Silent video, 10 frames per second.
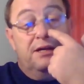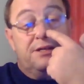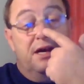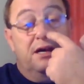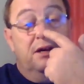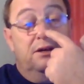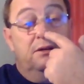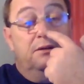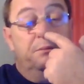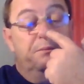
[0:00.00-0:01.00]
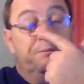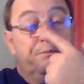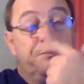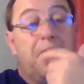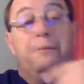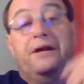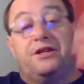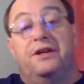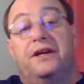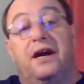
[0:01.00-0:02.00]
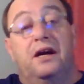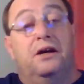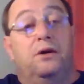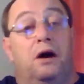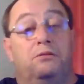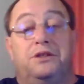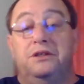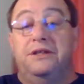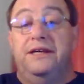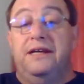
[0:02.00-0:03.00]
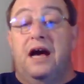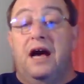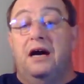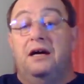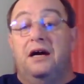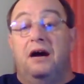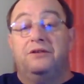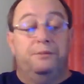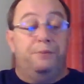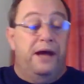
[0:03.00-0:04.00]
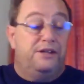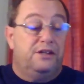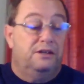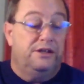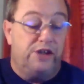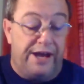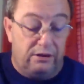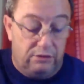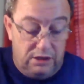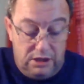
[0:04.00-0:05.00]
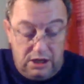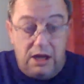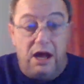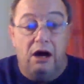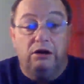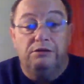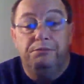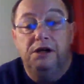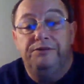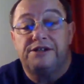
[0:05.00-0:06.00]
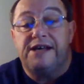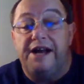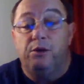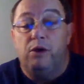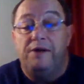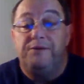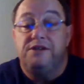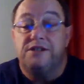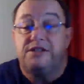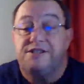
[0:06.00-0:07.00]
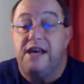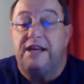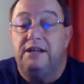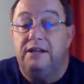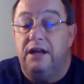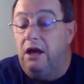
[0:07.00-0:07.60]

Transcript: So, it's going to go onto the page, the channel. I'm going to move this out of the way for just a second.